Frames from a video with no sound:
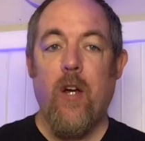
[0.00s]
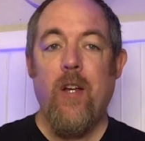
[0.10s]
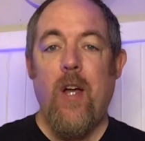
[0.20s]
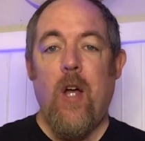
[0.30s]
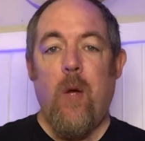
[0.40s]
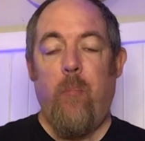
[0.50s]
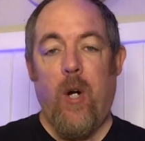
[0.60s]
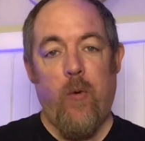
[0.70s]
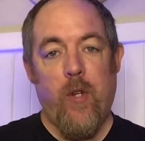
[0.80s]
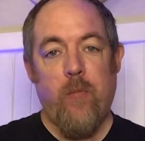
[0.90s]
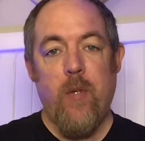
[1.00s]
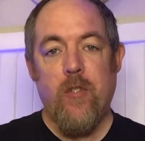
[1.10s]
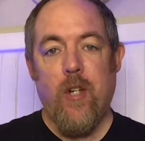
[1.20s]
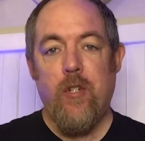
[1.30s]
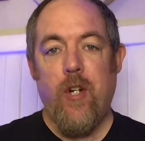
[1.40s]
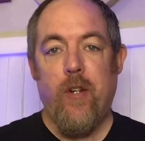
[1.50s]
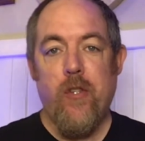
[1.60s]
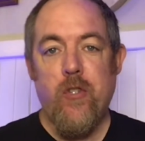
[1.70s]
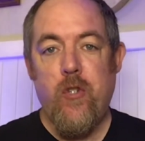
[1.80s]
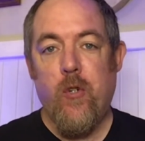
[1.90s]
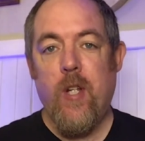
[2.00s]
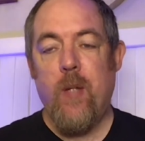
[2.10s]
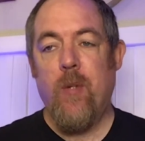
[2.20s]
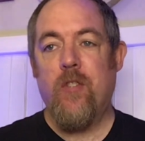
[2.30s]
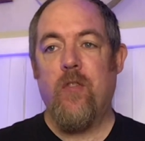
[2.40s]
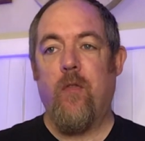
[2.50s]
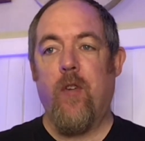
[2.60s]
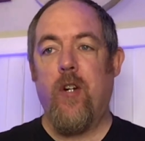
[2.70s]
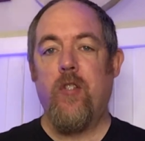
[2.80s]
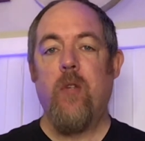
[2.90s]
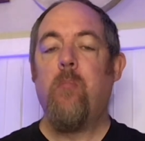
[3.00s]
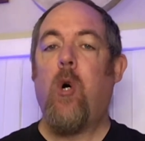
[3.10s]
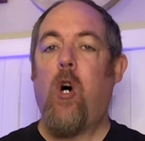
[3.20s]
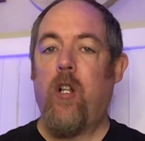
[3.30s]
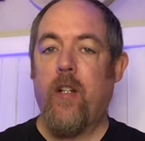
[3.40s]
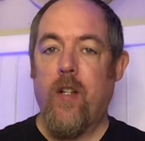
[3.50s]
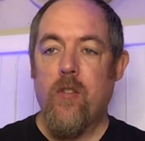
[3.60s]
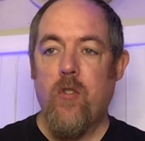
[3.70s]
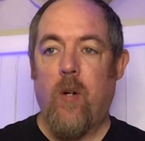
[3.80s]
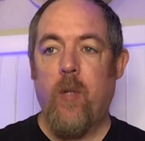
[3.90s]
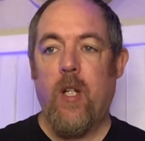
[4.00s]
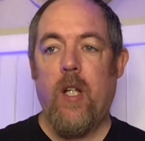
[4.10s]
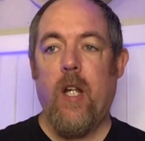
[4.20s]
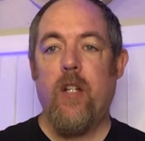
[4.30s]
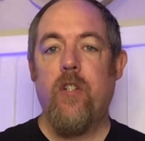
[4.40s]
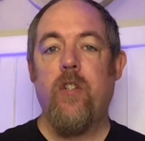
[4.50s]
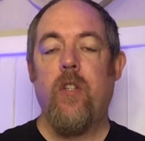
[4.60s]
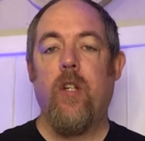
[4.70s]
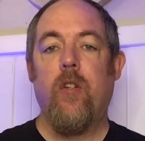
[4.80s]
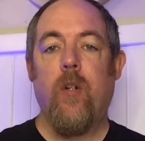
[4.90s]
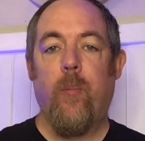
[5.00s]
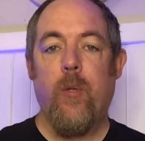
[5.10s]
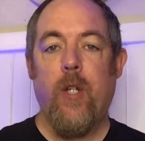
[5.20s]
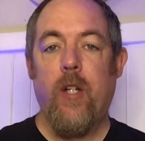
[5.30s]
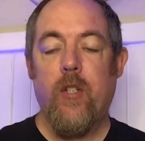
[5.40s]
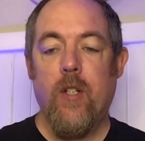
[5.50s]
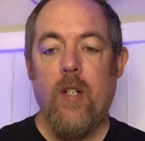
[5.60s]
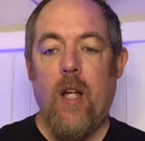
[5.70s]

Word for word: uh, bear with me as I share this dream. It's very symbolic, and so I'm going to get into the interpretation.